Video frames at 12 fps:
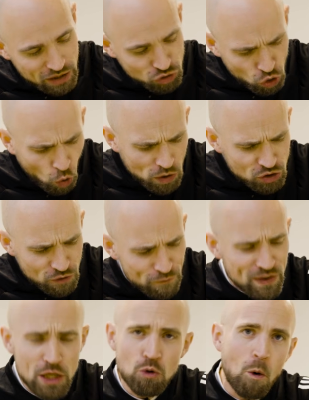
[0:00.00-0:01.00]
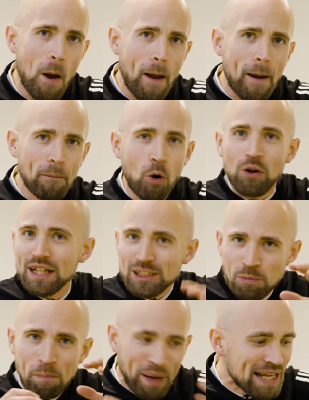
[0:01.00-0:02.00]
is going to feel more or
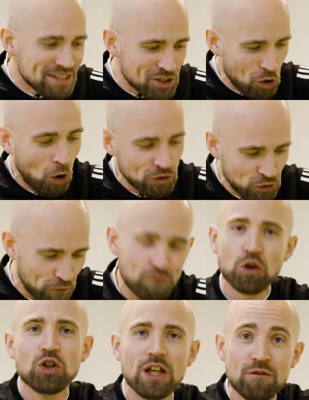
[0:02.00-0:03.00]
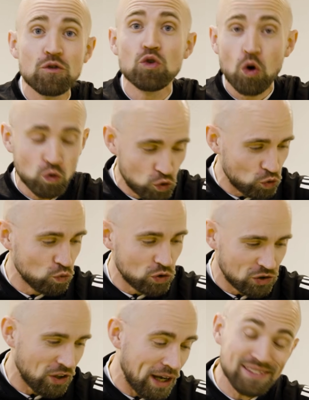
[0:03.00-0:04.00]
less painted on your foot if you go true to
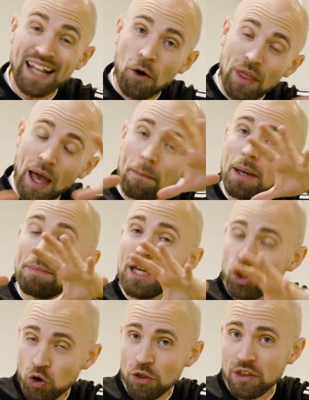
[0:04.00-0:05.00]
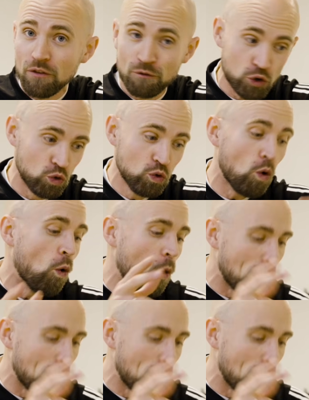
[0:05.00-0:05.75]
size. Now that might be a good thing for you or a